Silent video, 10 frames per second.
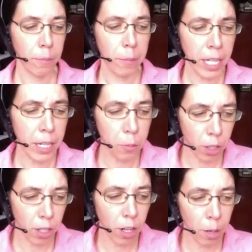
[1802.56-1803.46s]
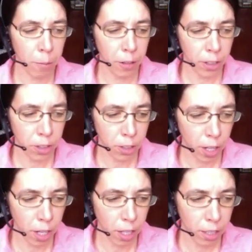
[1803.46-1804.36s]
being more calm around your
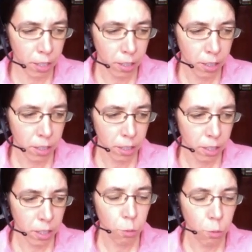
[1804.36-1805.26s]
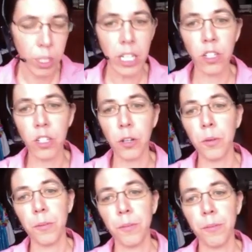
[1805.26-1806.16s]
dog, what do? Do